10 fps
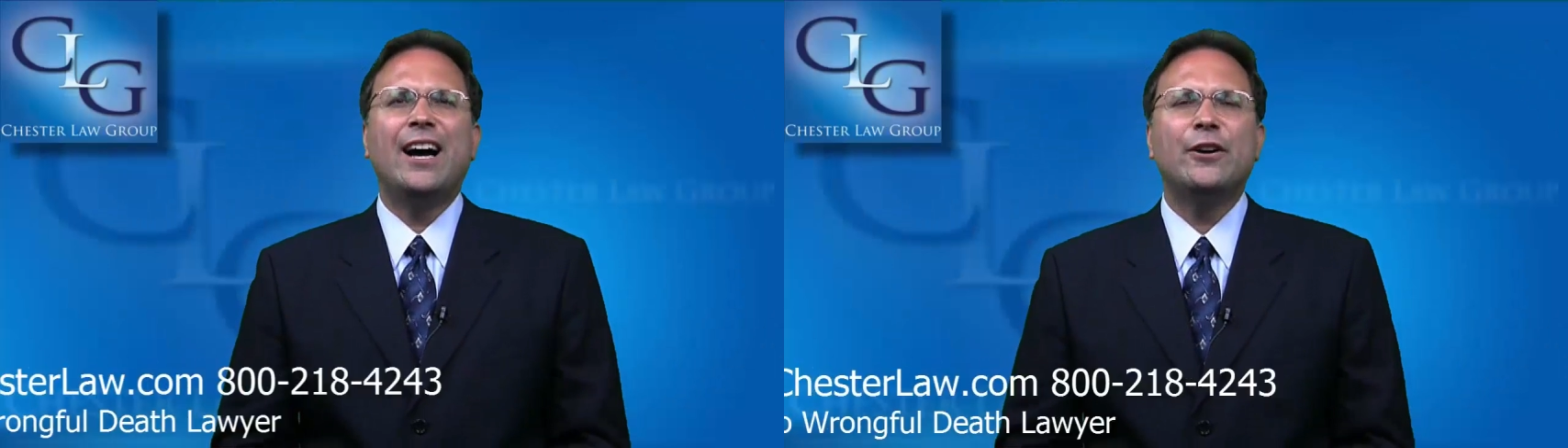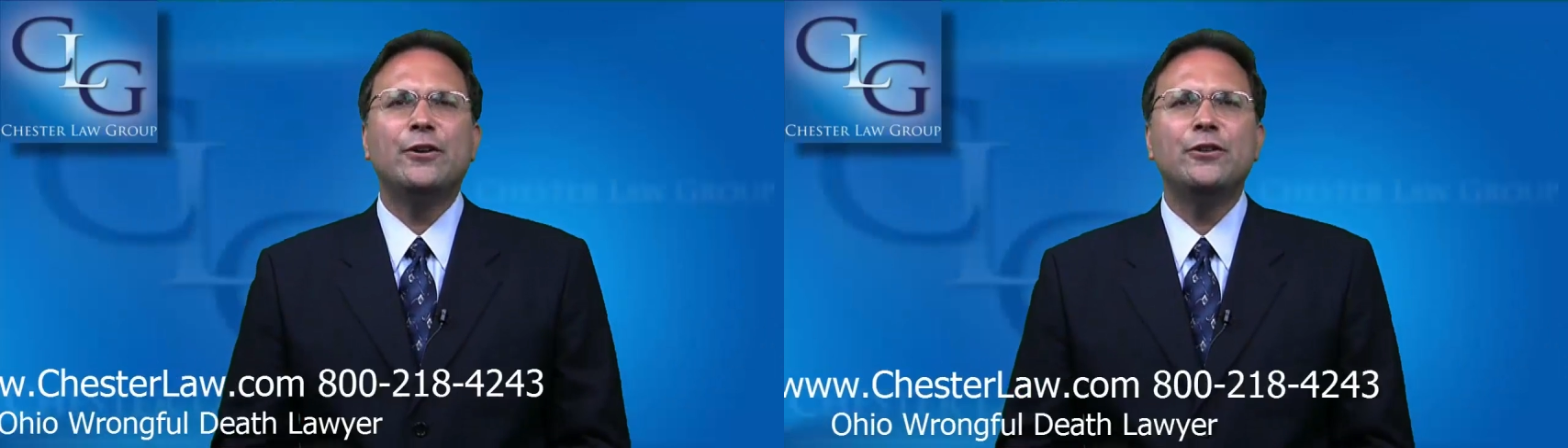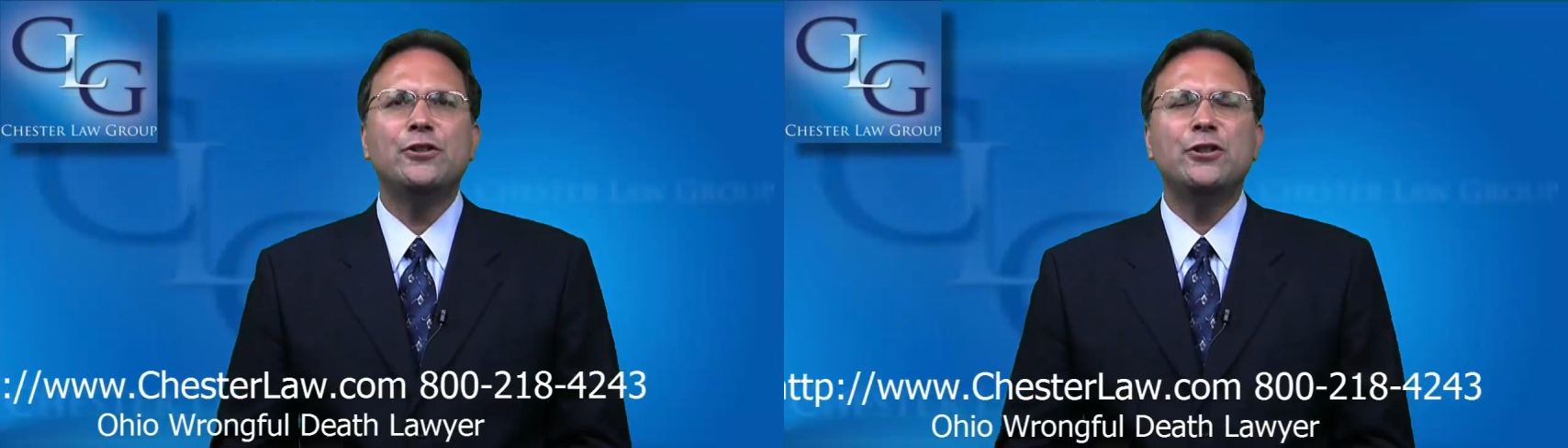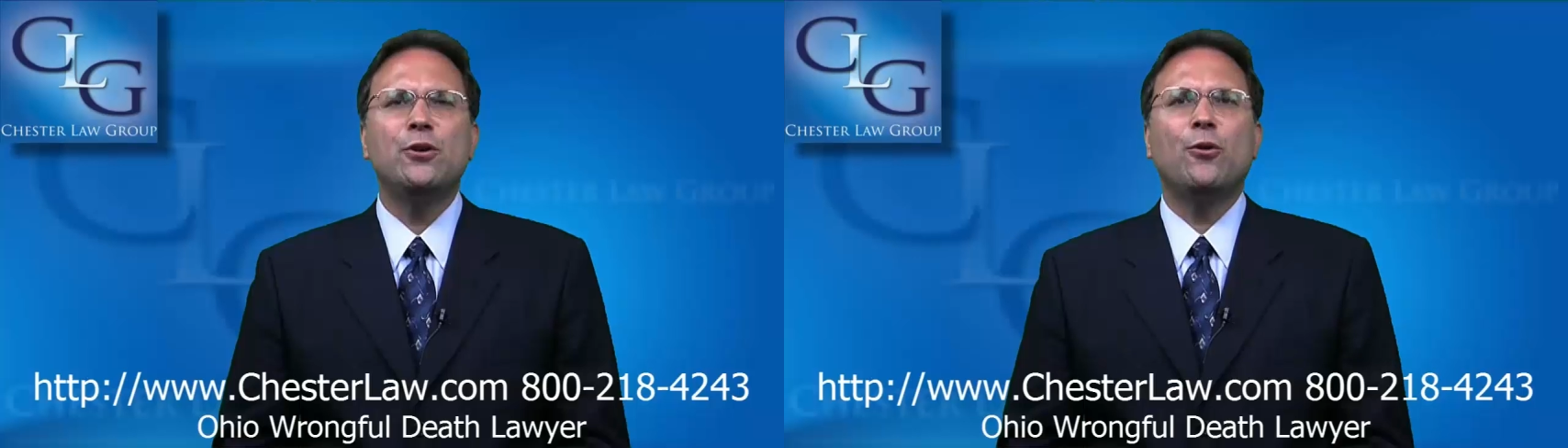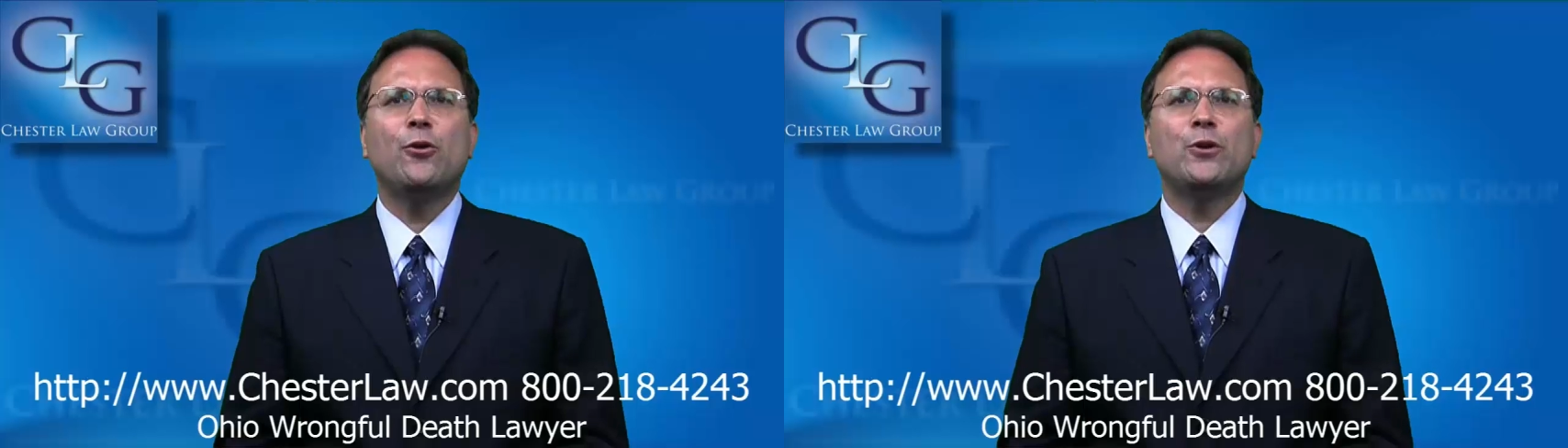I urge
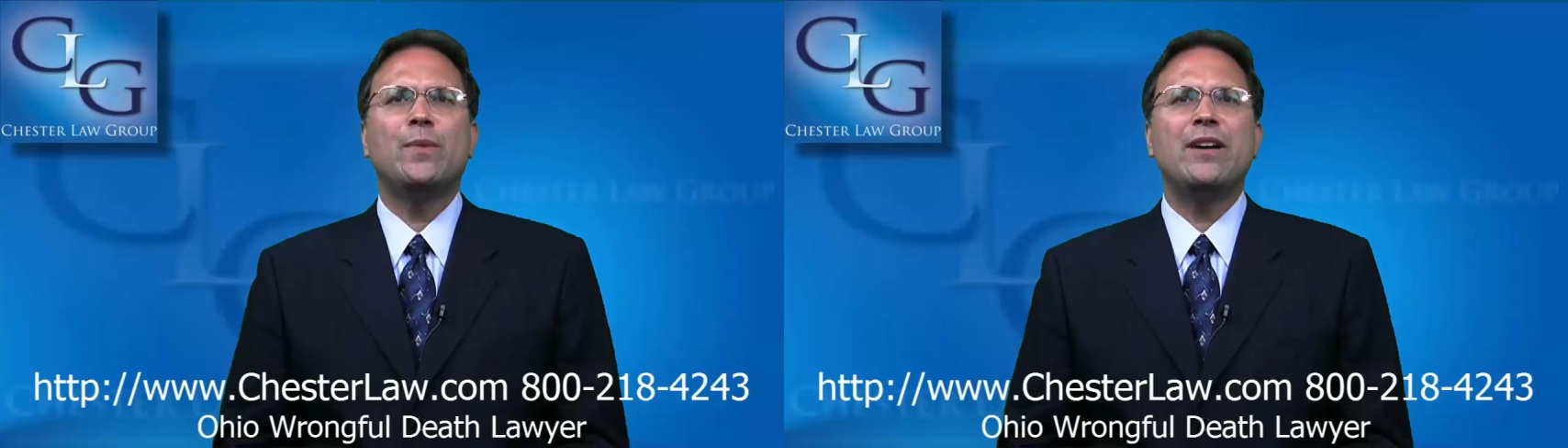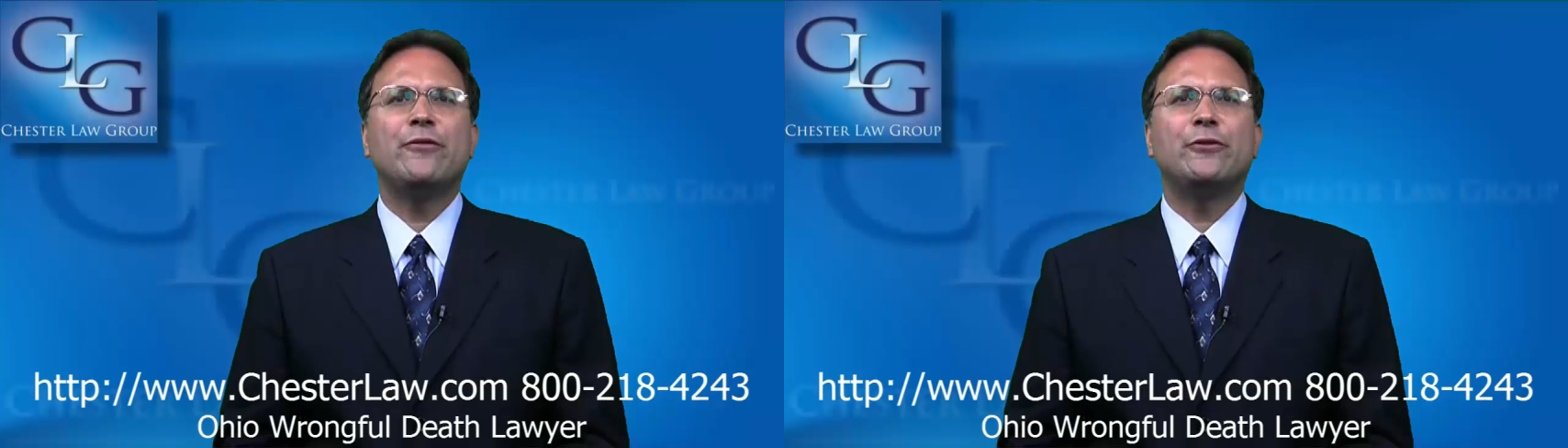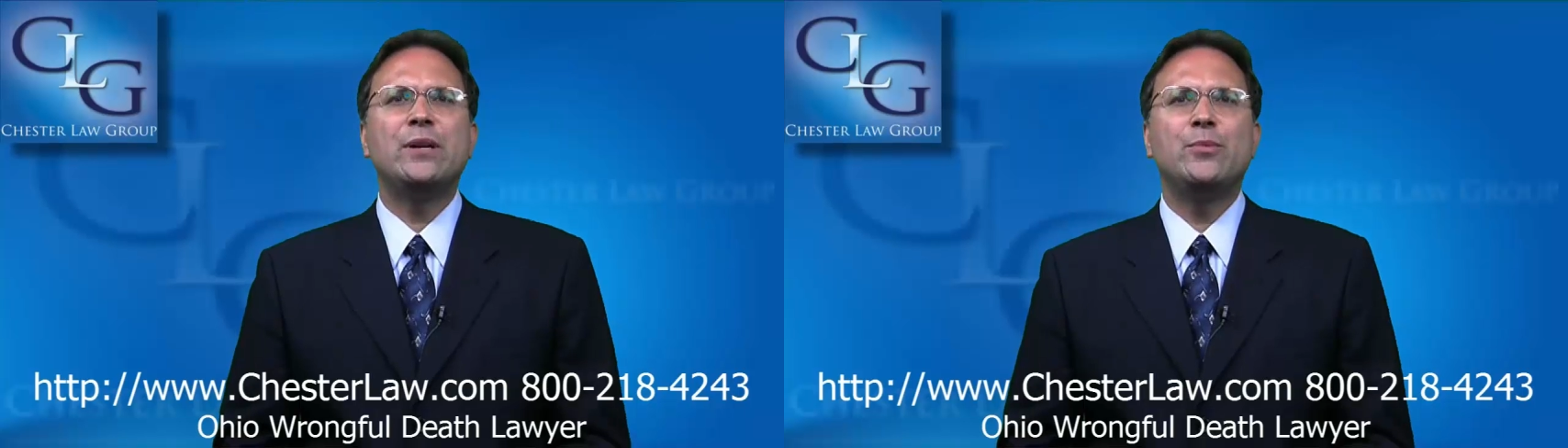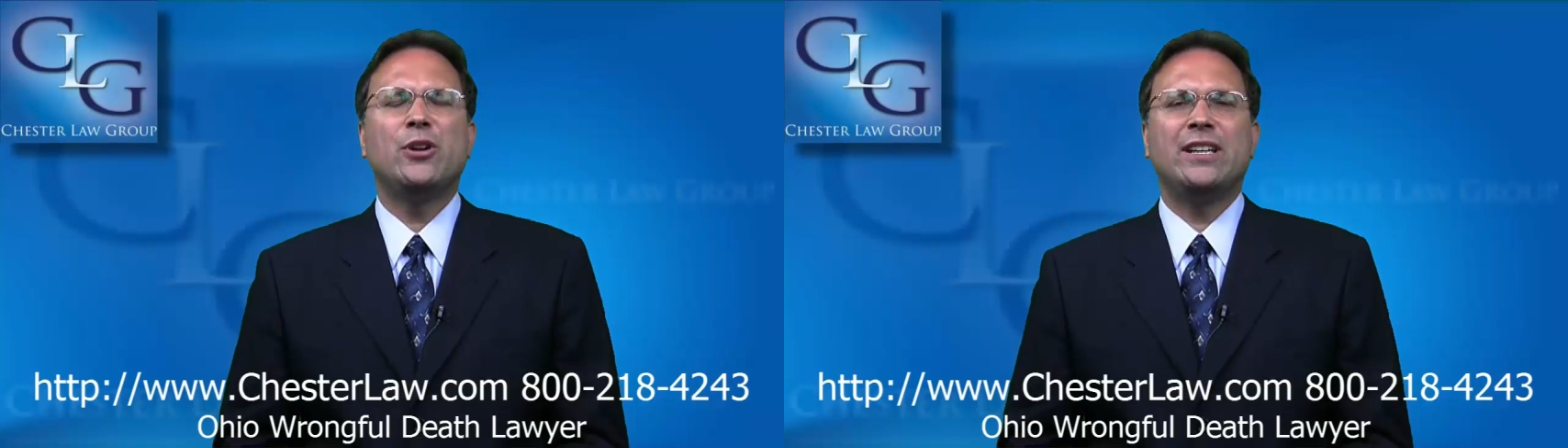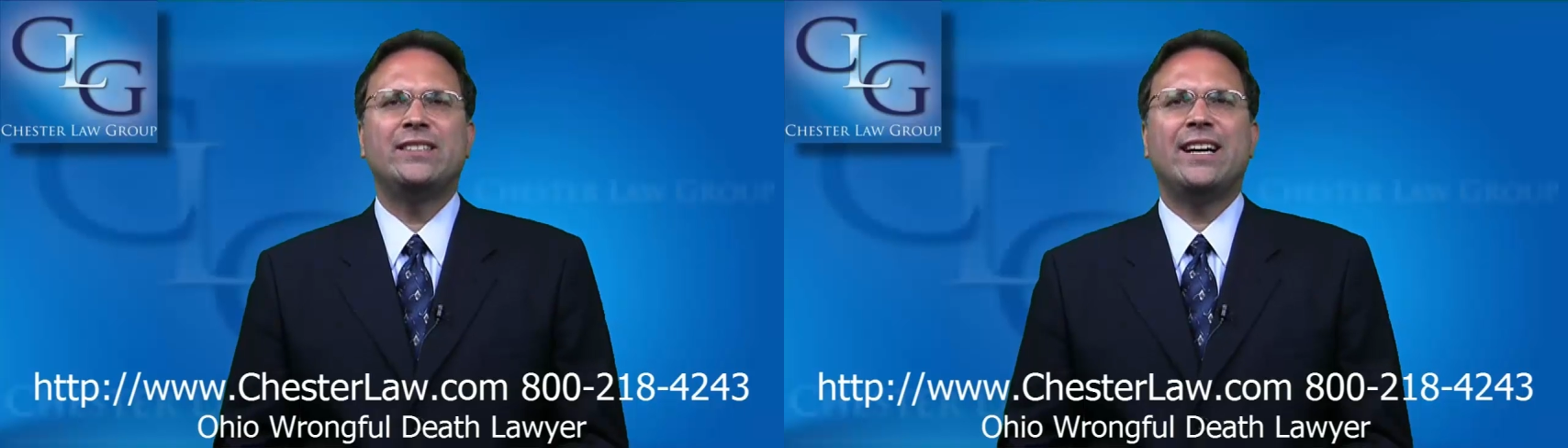you to order my free
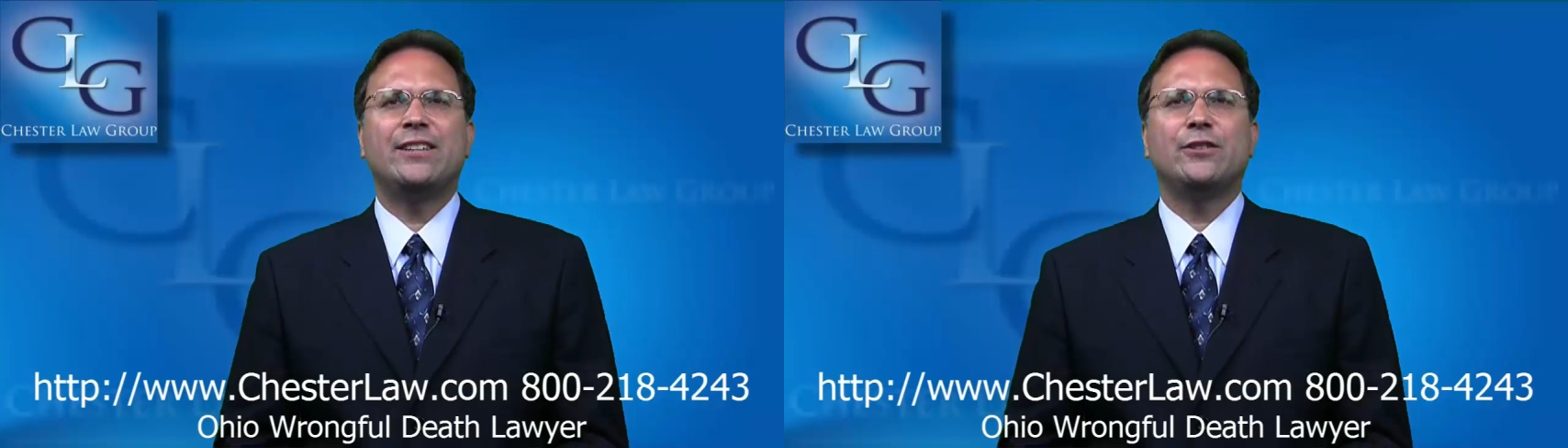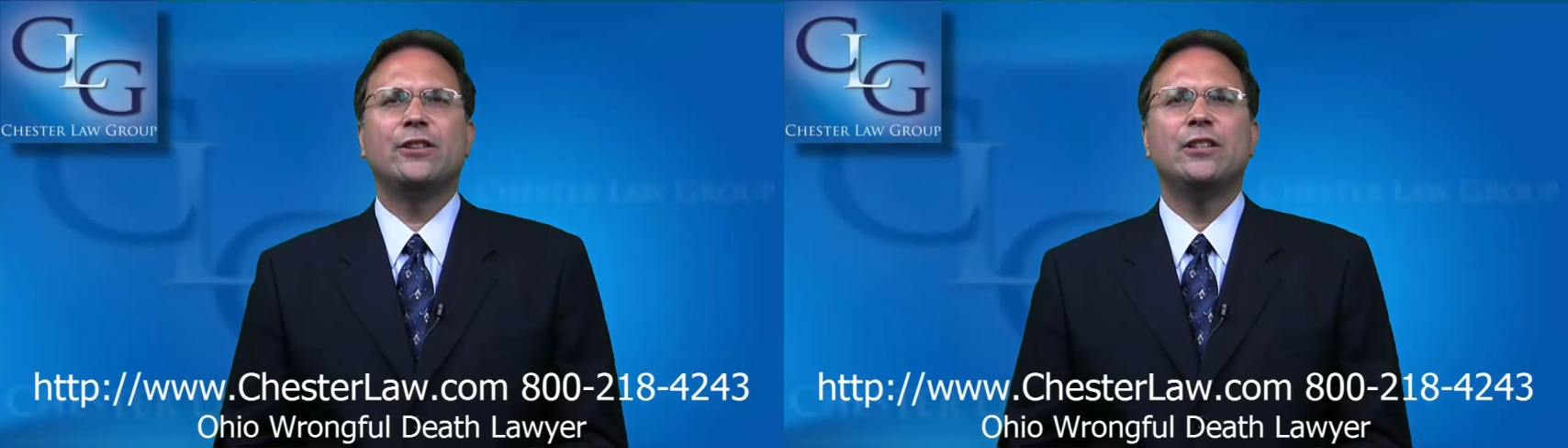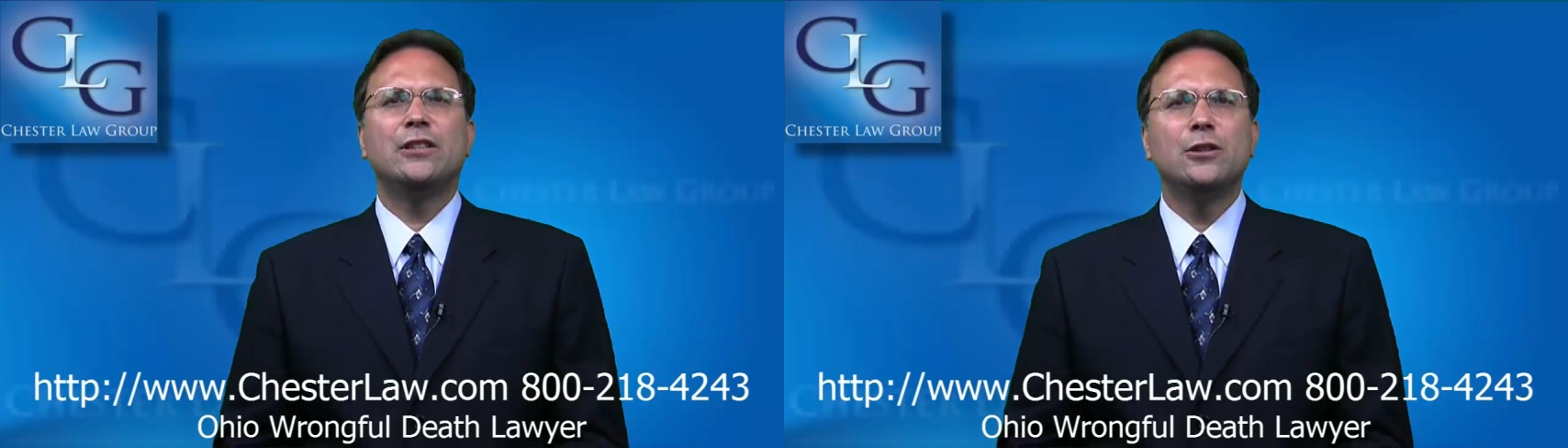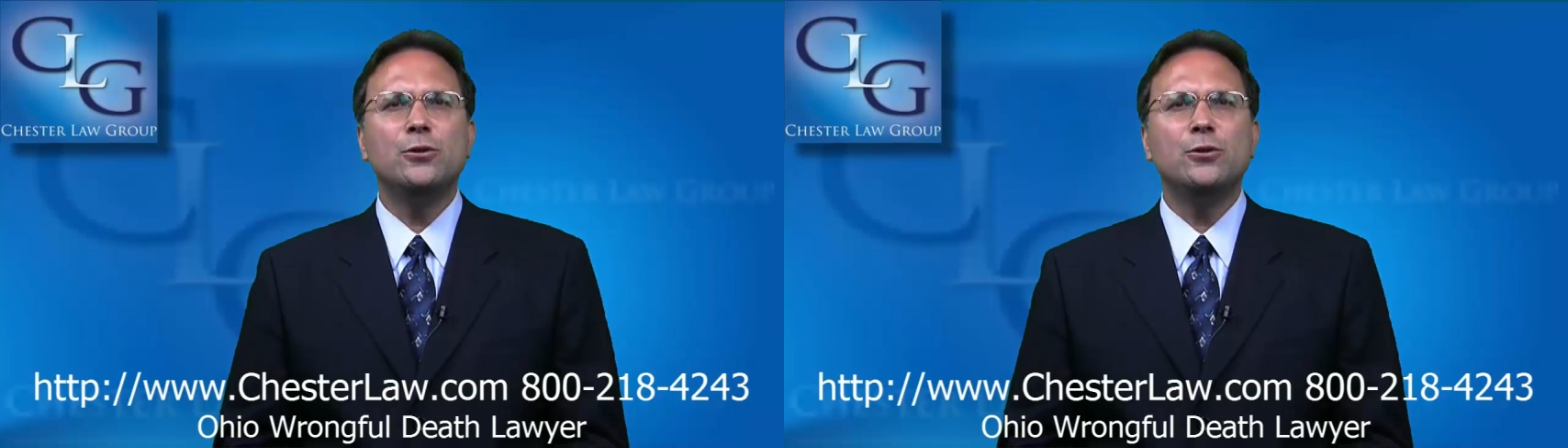book entitled